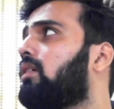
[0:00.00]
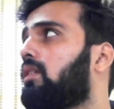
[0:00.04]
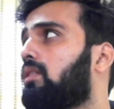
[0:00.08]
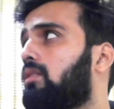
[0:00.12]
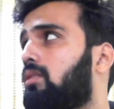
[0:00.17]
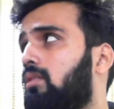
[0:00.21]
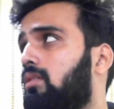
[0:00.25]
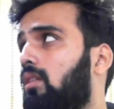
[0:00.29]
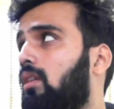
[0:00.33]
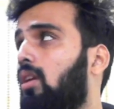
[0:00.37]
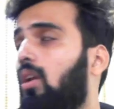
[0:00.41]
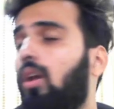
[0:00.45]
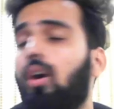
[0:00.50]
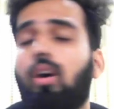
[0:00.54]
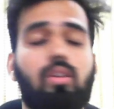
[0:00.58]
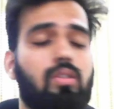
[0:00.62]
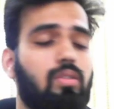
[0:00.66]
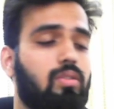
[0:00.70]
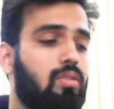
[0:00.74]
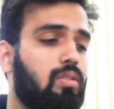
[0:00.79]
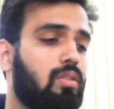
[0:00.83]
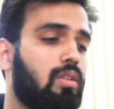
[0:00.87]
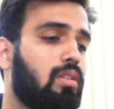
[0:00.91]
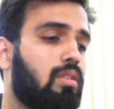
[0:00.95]
it's the
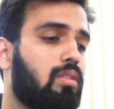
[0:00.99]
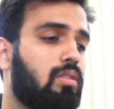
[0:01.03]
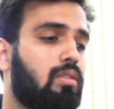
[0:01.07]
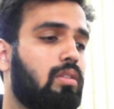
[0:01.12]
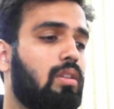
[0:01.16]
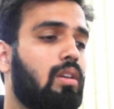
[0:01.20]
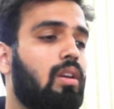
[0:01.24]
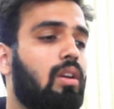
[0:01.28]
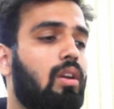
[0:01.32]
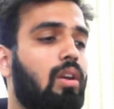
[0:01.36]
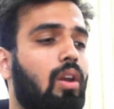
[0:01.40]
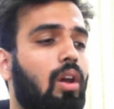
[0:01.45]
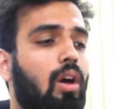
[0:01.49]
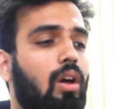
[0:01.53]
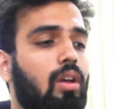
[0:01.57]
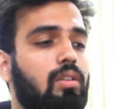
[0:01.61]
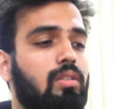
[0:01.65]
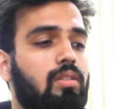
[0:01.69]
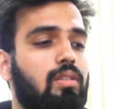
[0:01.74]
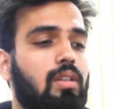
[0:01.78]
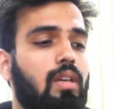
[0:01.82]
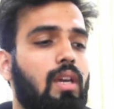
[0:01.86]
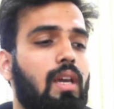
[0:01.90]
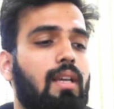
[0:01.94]
loss. It's the
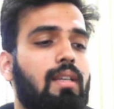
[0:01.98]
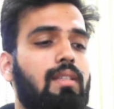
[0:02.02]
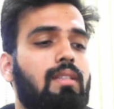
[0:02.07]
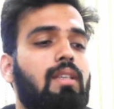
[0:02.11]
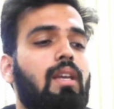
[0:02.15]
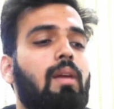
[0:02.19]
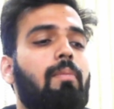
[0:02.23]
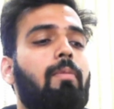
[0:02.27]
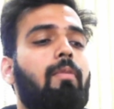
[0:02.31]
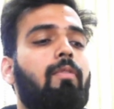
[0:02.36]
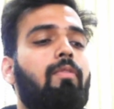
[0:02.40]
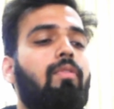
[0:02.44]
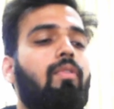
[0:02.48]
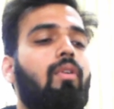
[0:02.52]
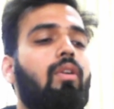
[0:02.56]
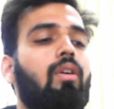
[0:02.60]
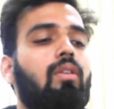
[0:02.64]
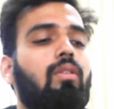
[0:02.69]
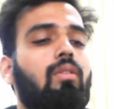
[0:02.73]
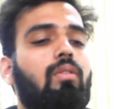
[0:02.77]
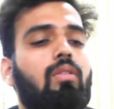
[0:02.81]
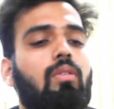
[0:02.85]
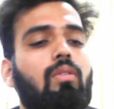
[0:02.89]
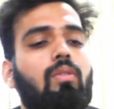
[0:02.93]
loss except
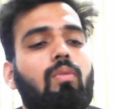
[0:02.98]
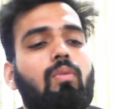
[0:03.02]
for